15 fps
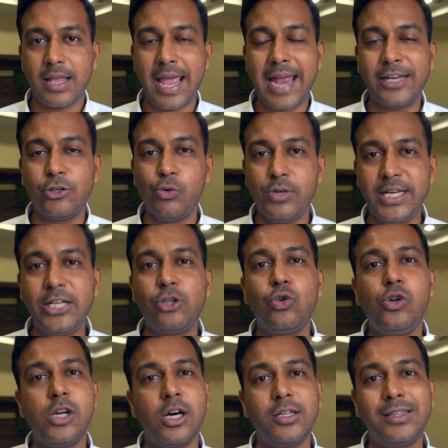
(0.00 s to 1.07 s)
And you need to
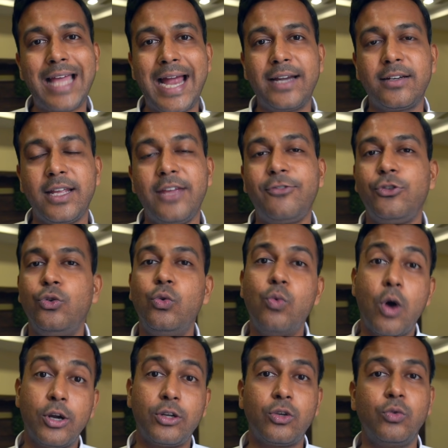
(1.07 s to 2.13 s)
learn that if you
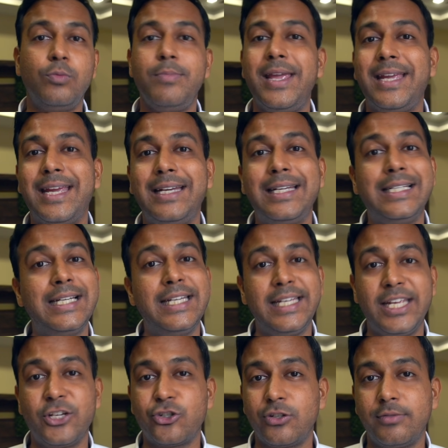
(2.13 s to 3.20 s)
want to make it in
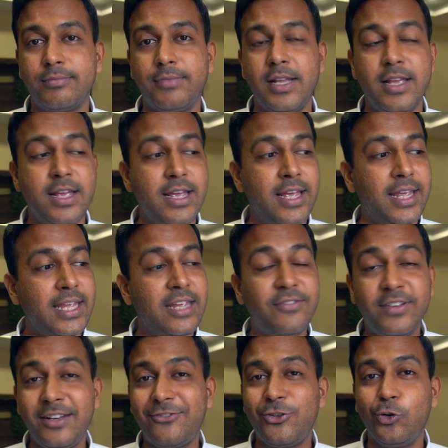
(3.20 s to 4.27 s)
litigation.
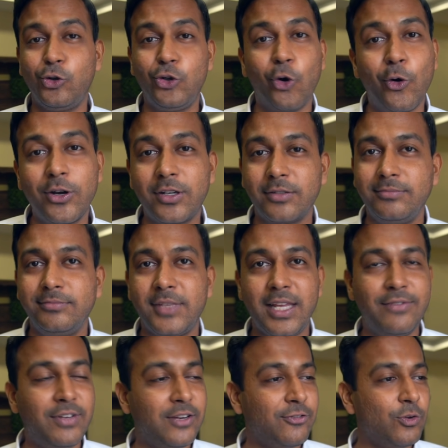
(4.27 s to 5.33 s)
Even if you don't,
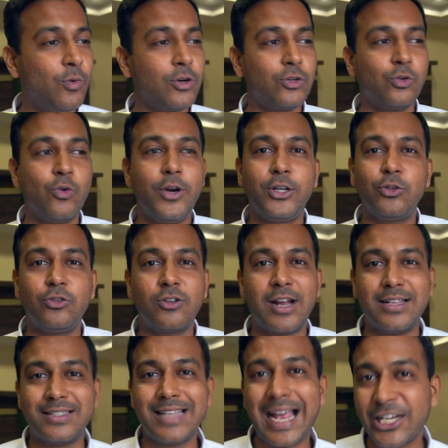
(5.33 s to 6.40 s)
even if you want to go into
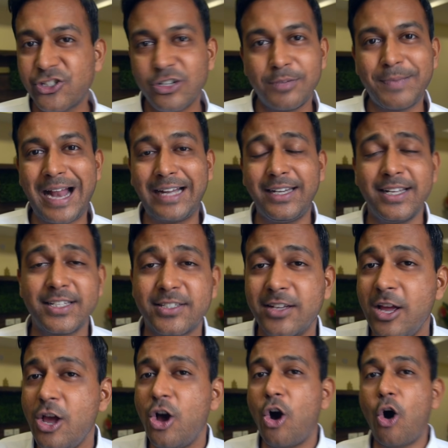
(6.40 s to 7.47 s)
transactional practice
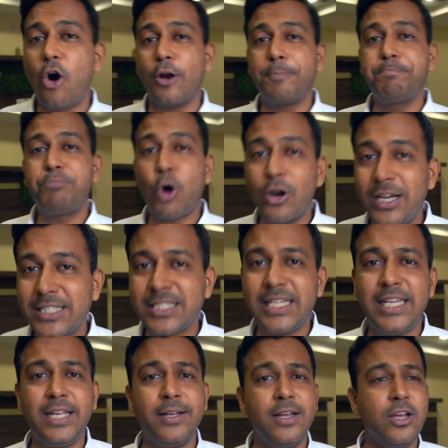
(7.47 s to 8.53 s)
or
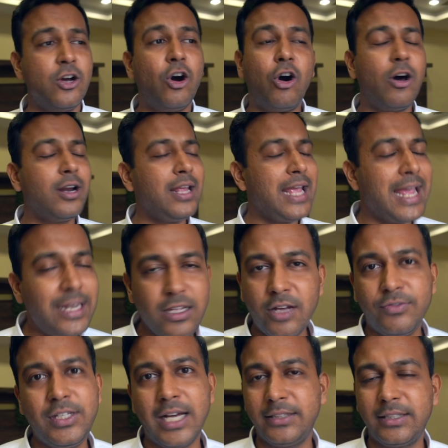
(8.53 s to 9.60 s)
policy or any
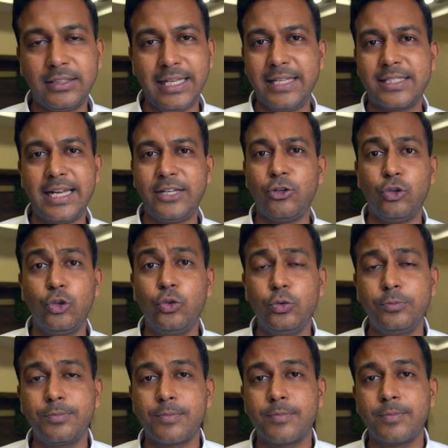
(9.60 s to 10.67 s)
of the other things that you do,